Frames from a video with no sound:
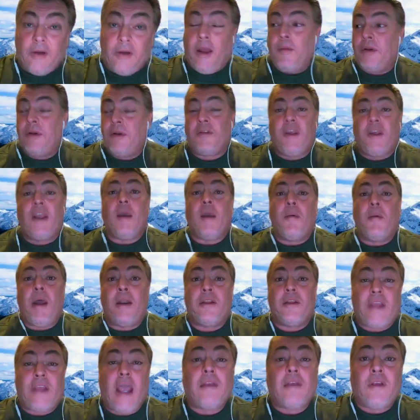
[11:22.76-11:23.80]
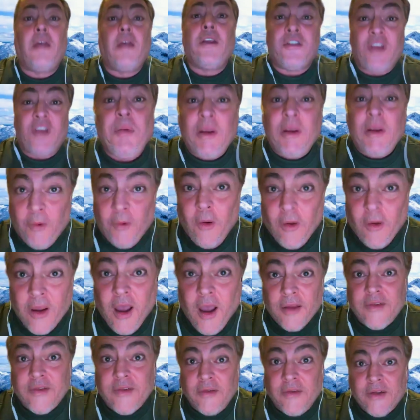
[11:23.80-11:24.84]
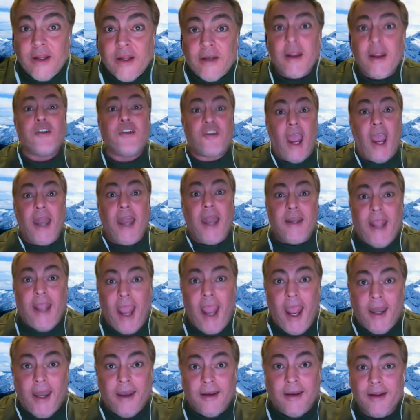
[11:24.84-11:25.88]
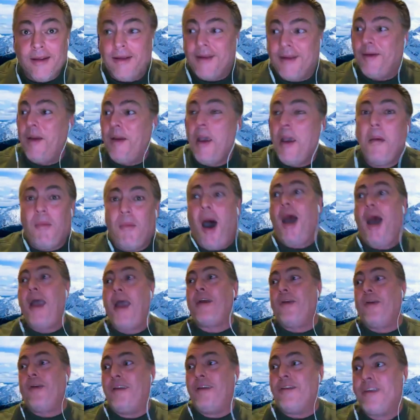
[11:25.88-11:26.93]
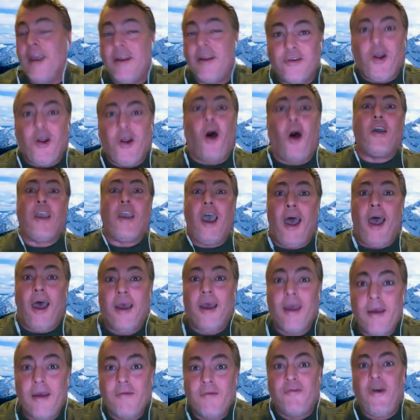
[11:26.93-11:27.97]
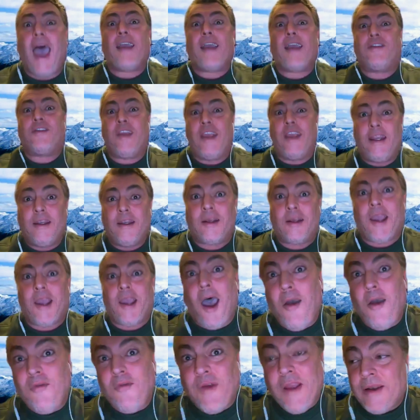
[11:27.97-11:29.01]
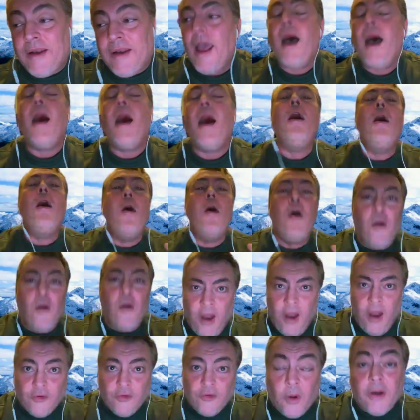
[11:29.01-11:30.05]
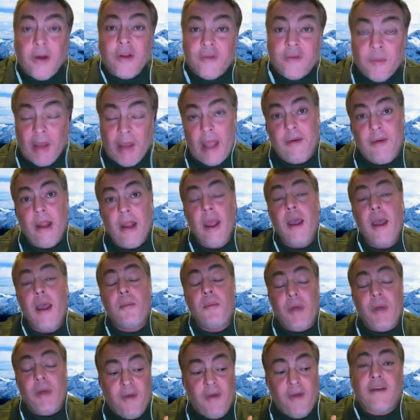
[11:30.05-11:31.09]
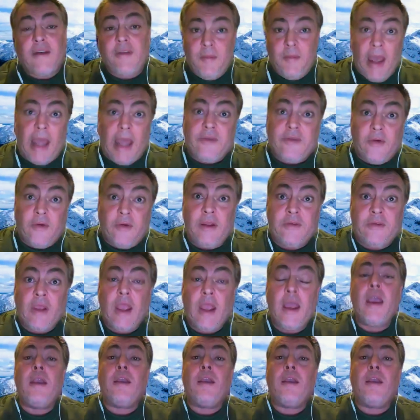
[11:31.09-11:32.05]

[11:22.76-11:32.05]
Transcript: you know, when you think about it, sounds like the shipping forecast, doesn't it? Schengen, migrant, dogger, vaccine, COVID. Who knows what it's about? But the fact of the matter is,